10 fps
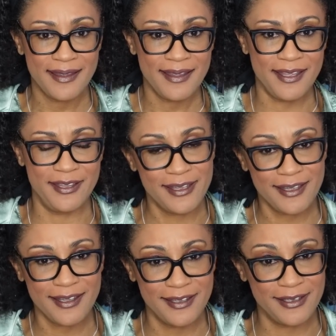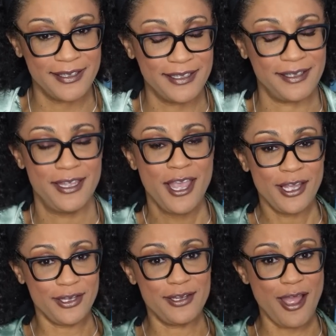
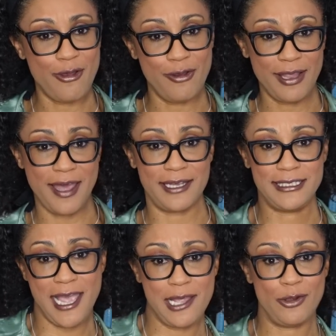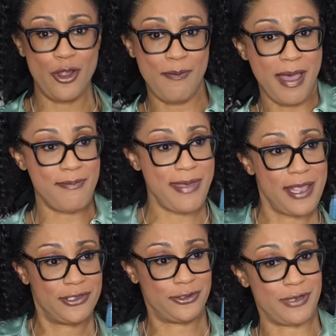You know, oh, I got a title on my
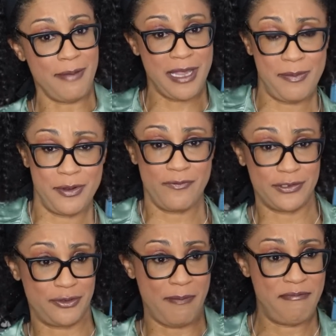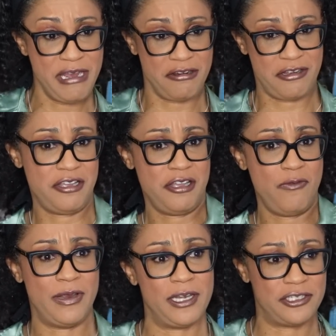back. Shoot, I'm coming over to America
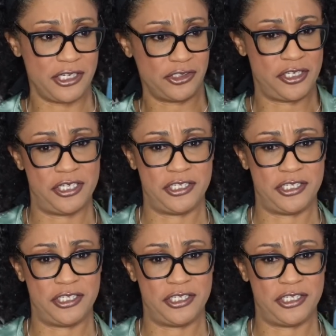with a Dutch and a